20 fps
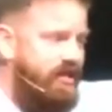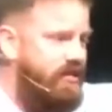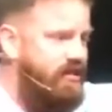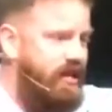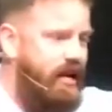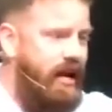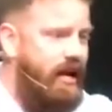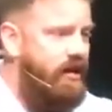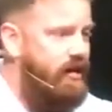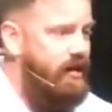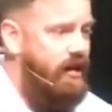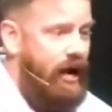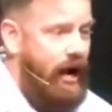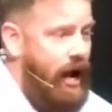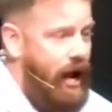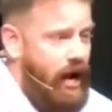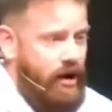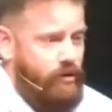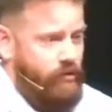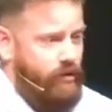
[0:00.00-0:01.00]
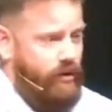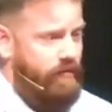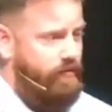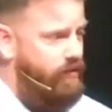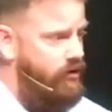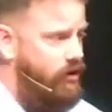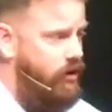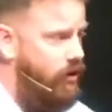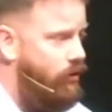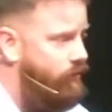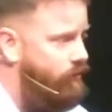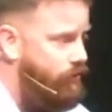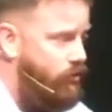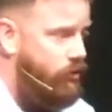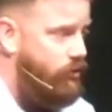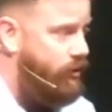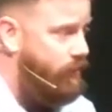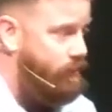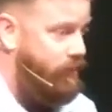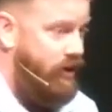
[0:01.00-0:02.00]
candidate, I don't even know if you
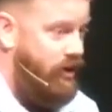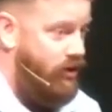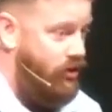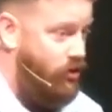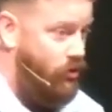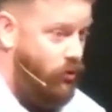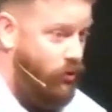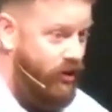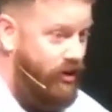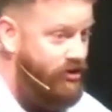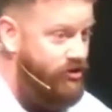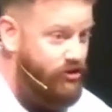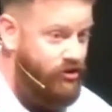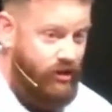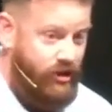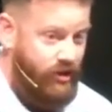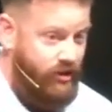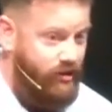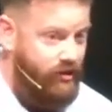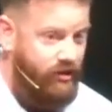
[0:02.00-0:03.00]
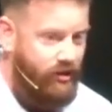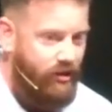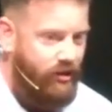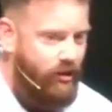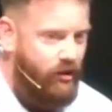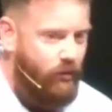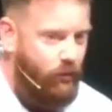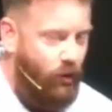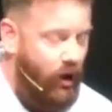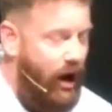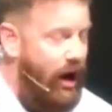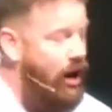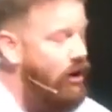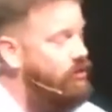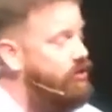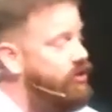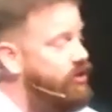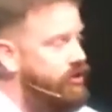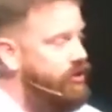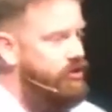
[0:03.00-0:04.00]
could be a Christian. Well, how
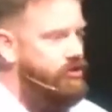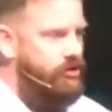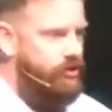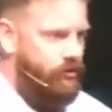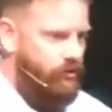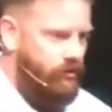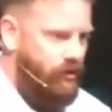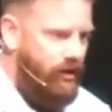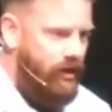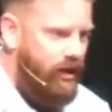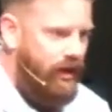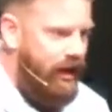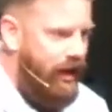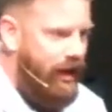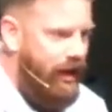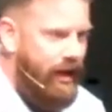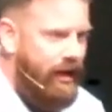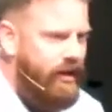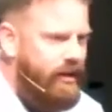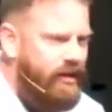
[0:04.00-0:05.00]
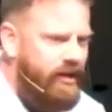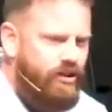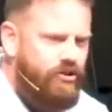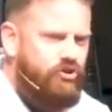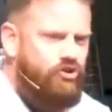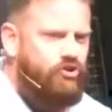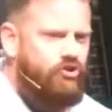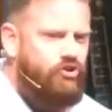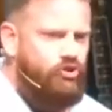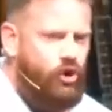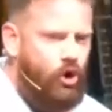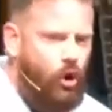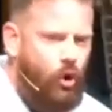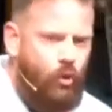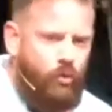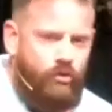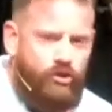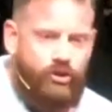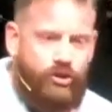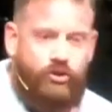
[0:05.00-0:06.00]
could you? And it gets
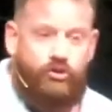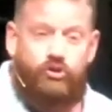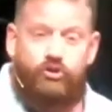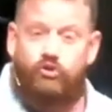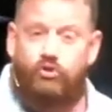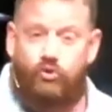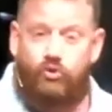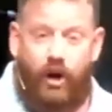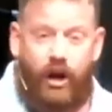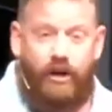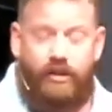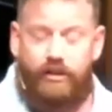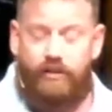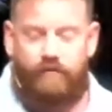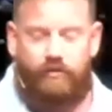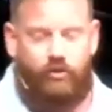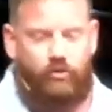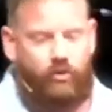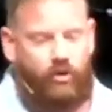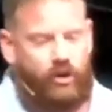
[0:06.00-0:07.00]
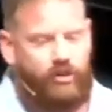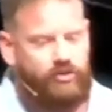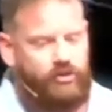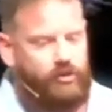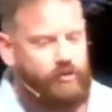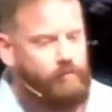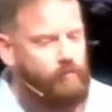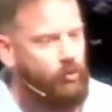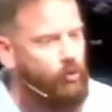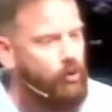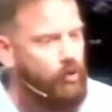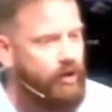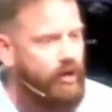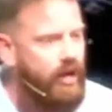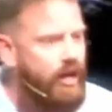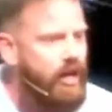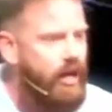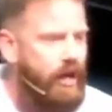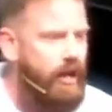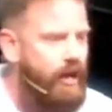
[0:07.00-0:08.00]
so destructive across the board.
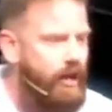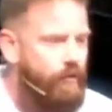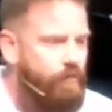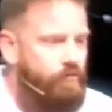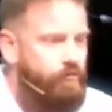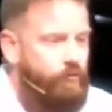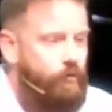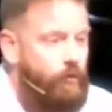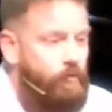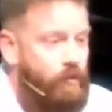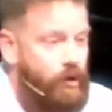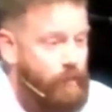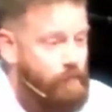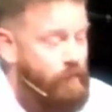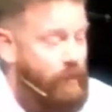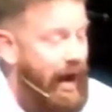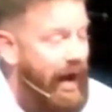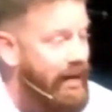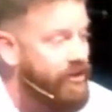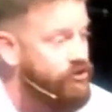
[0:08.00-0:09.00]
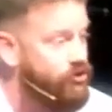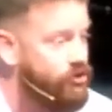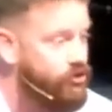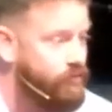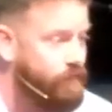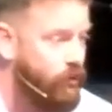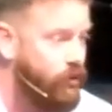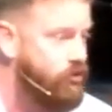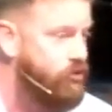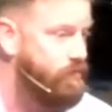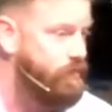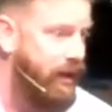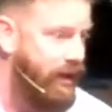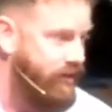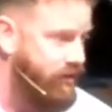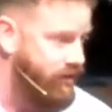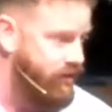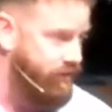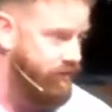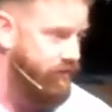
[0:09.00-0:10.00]
And from a pastor's
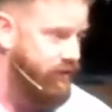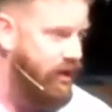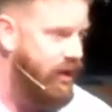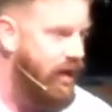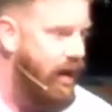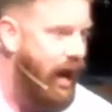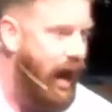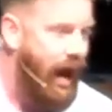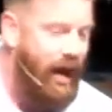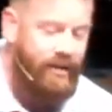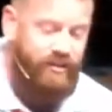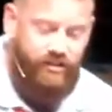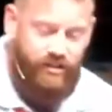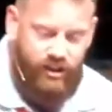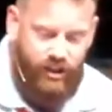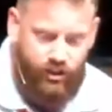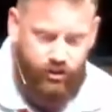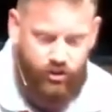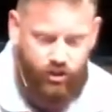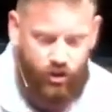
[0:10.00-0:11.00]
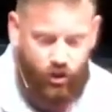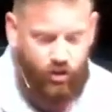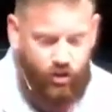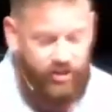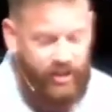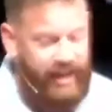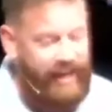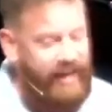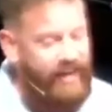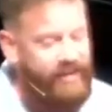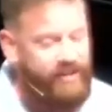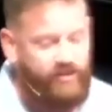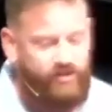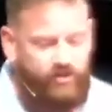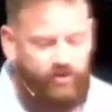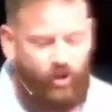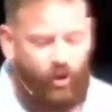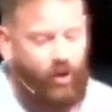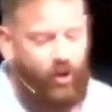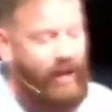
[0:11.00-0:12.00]
perspective, I see a church
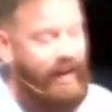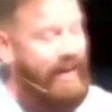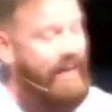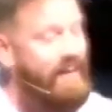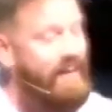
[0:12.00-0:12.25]
insult and